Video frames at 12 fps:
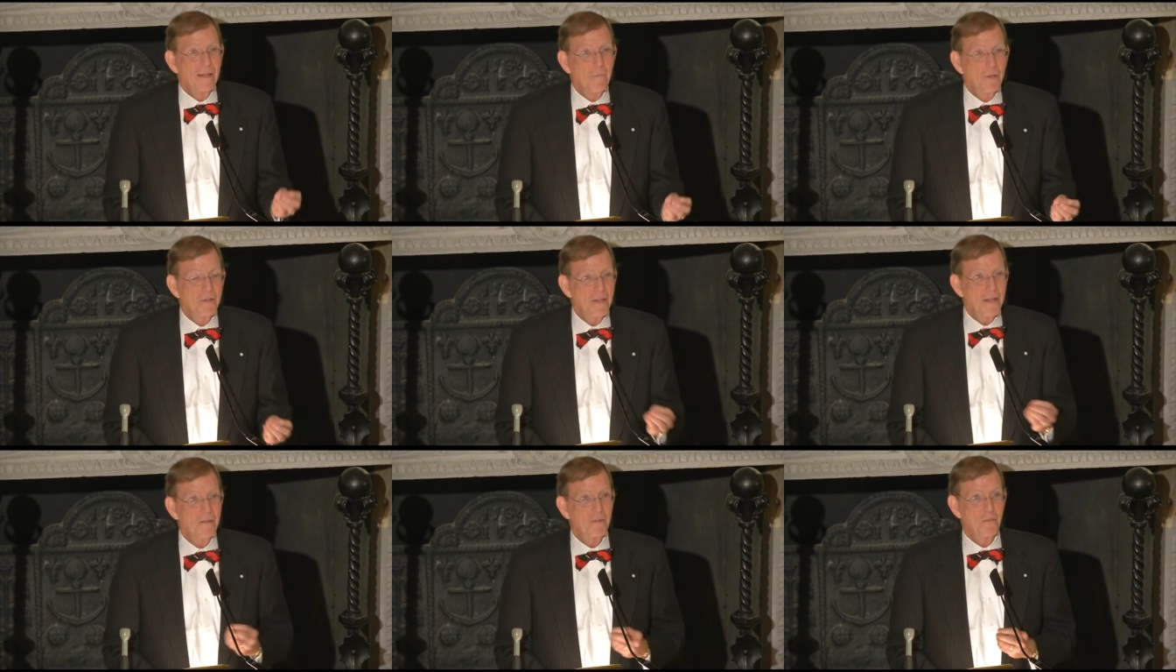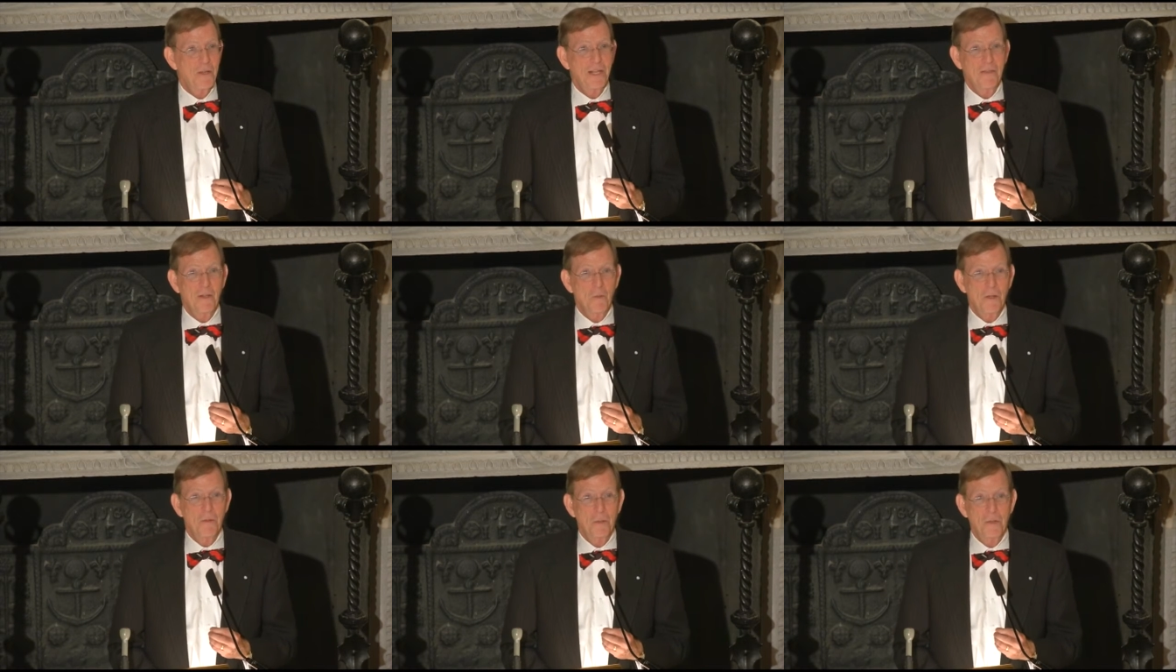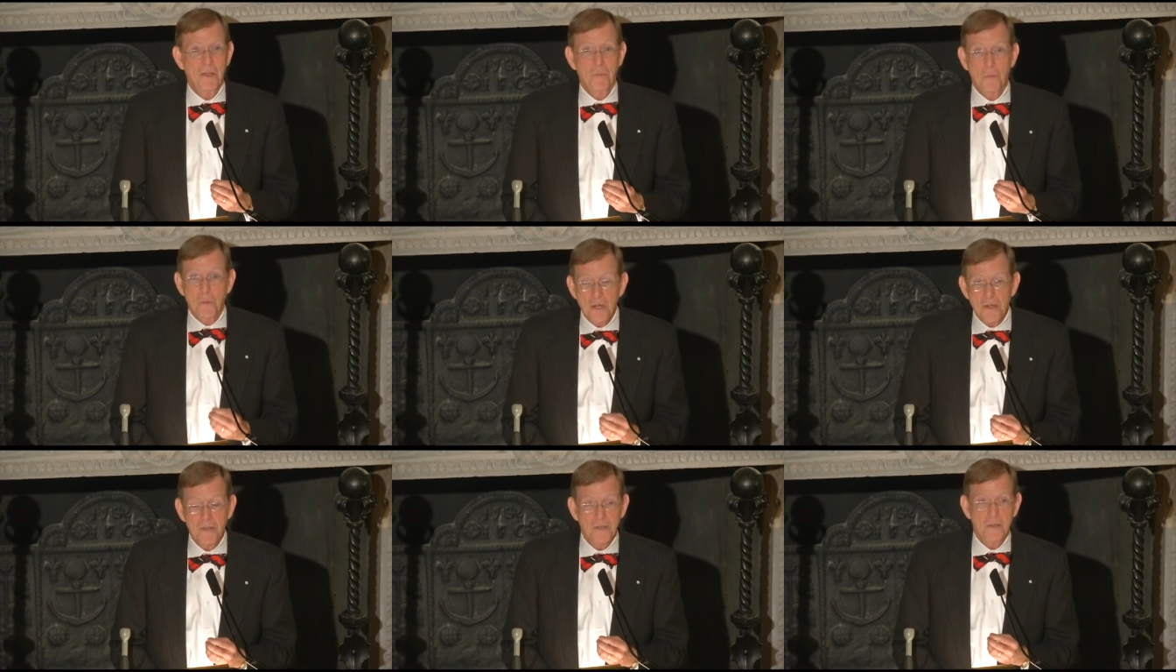besides the fact that it went uh, the
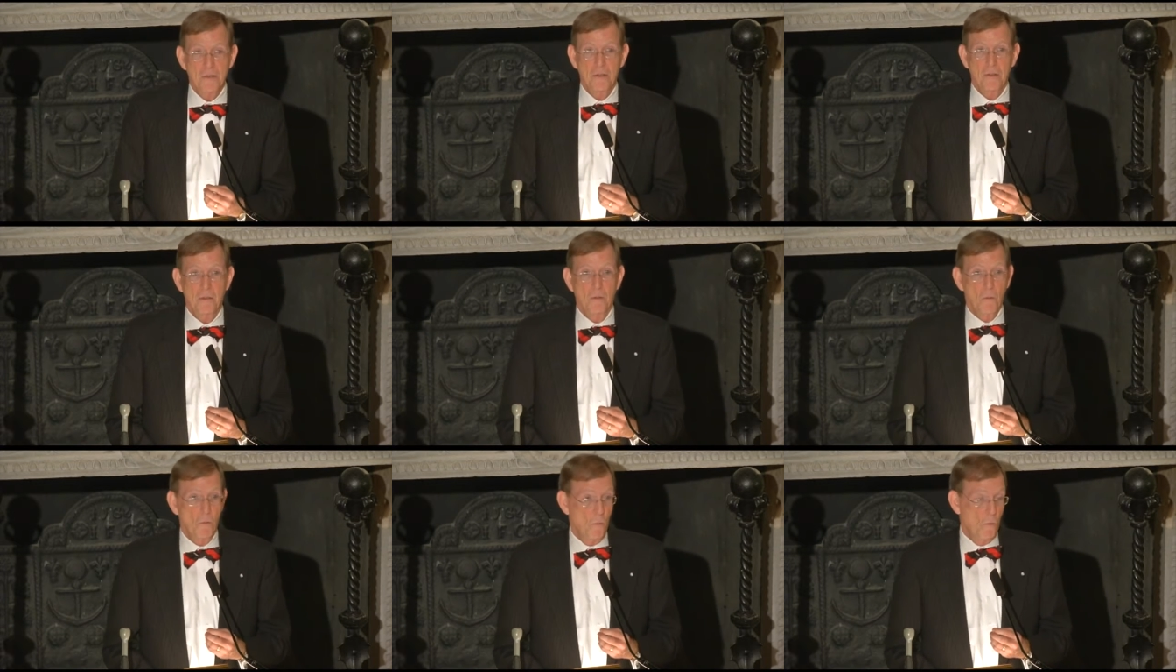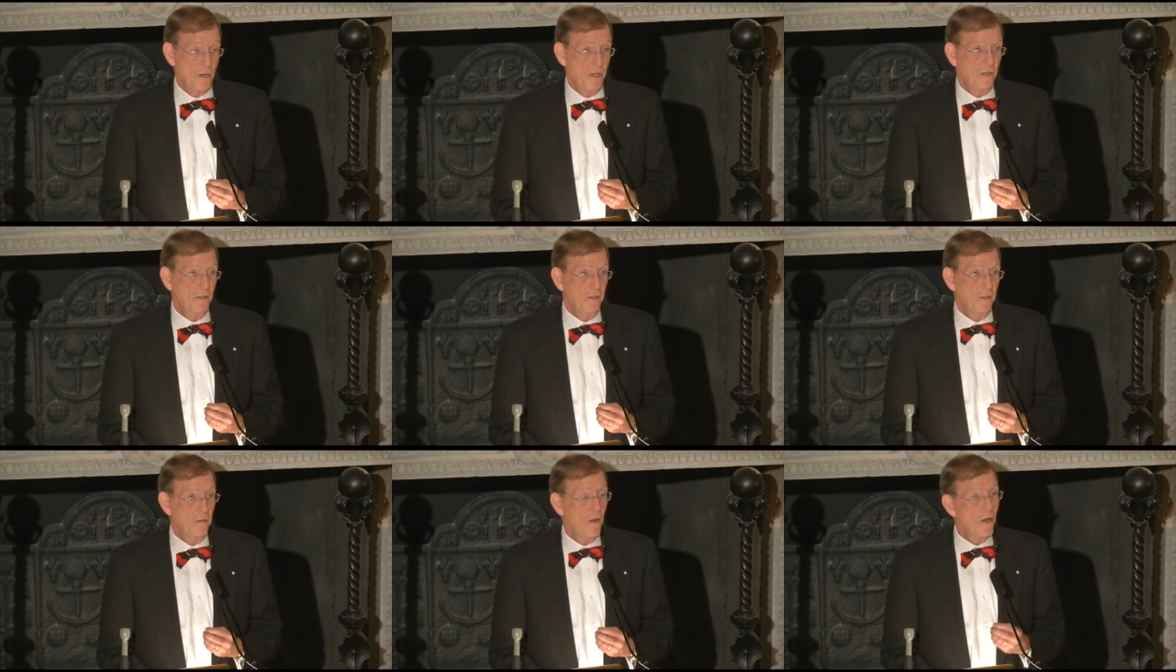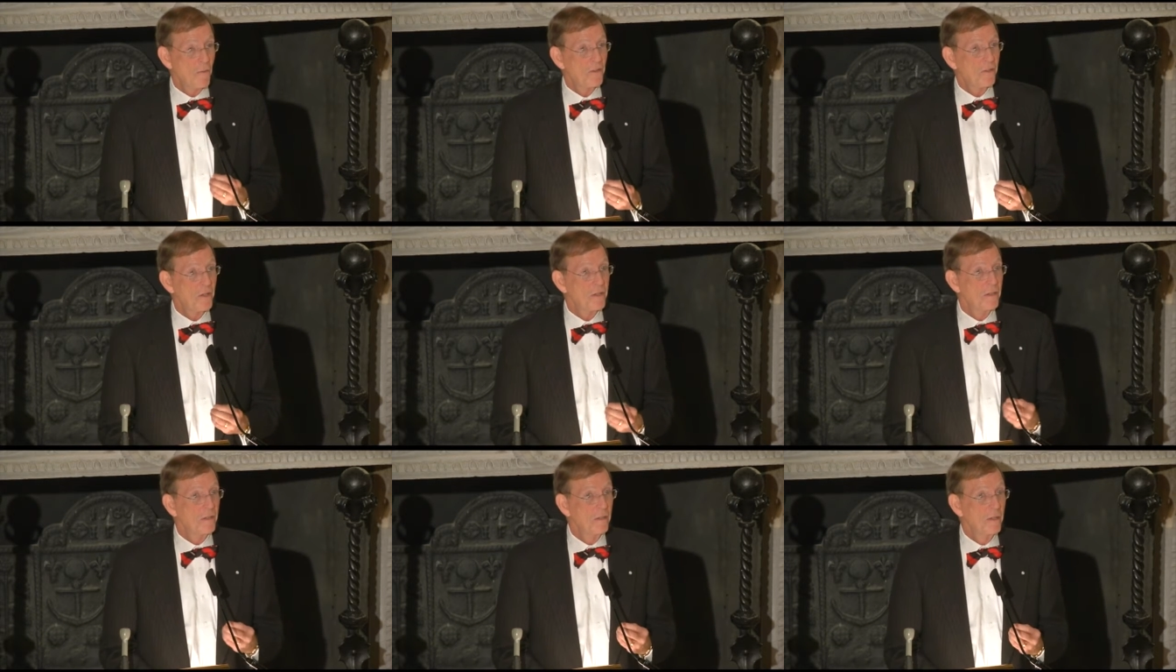British wanted it to do, all of a
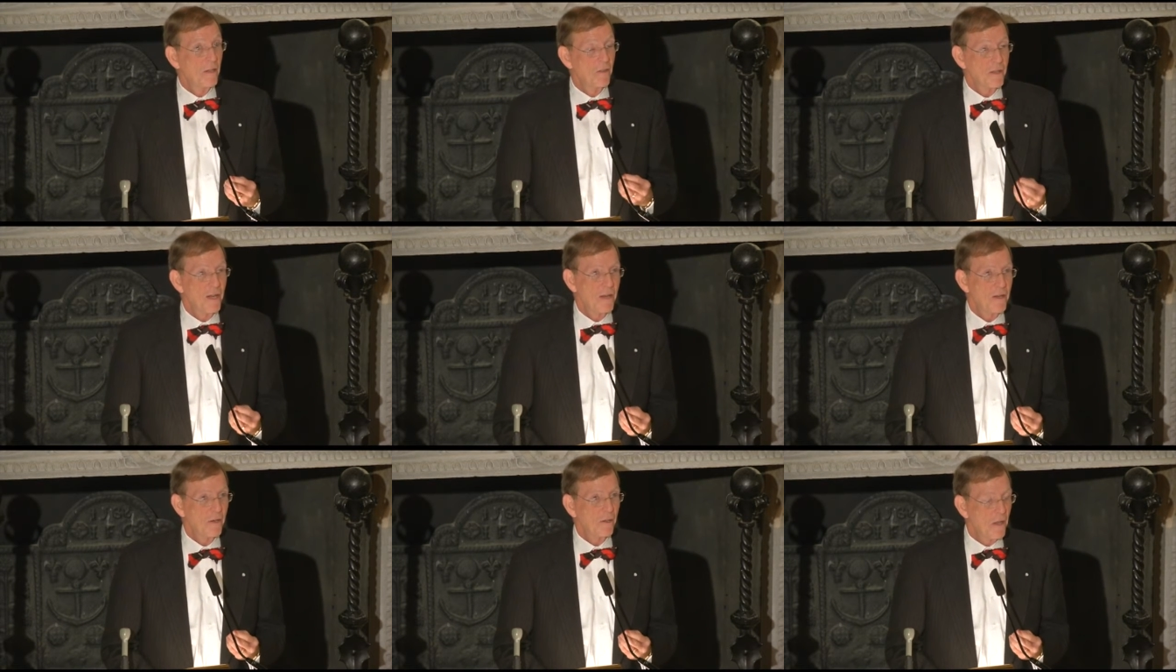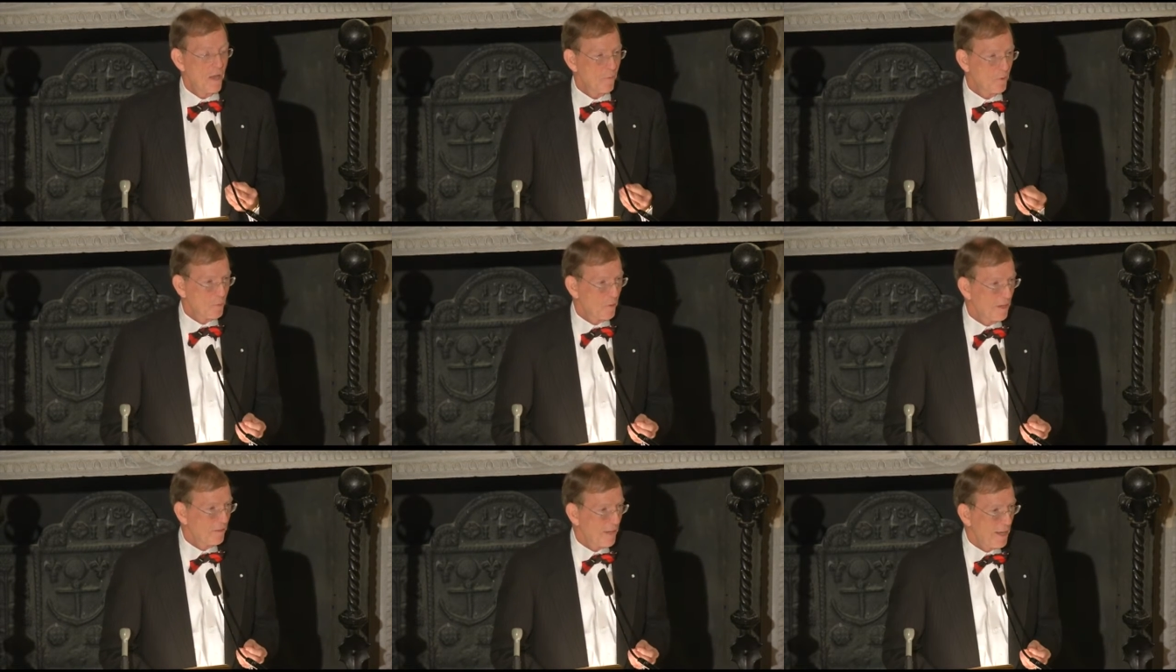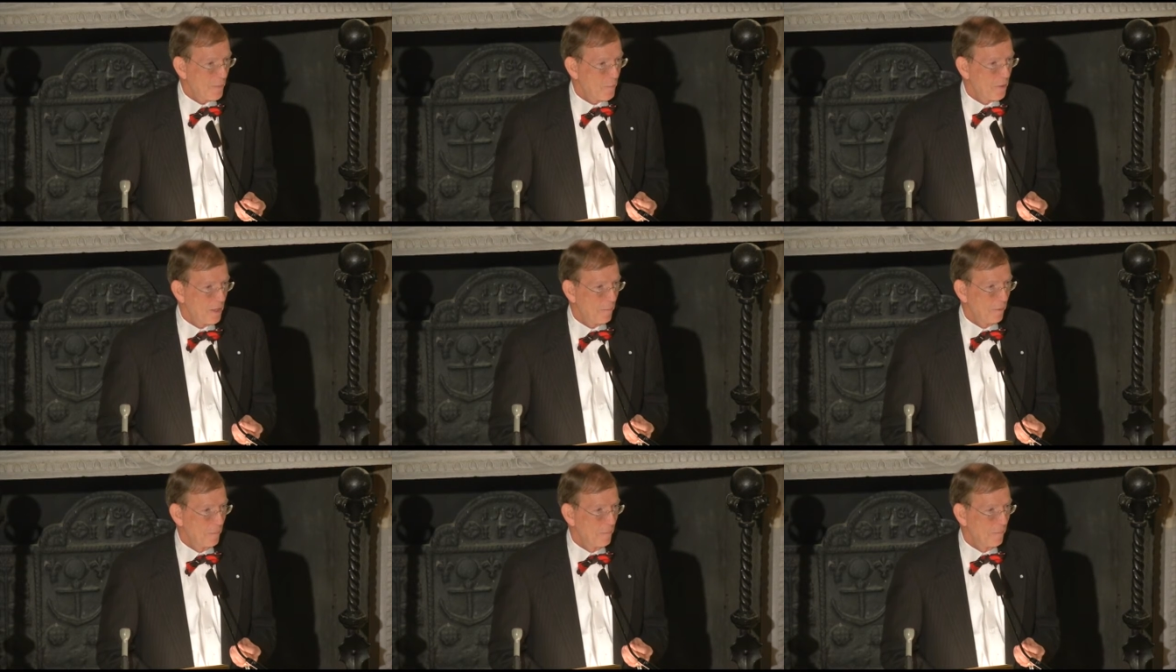sudden the Continental Congress realized they had a
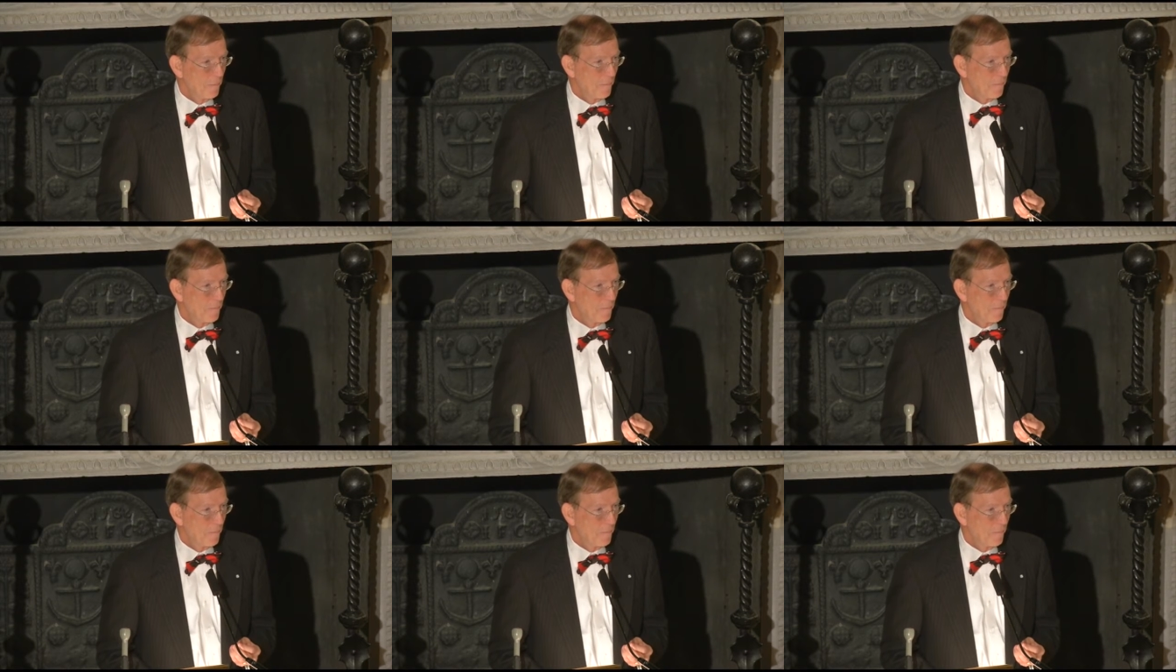problem.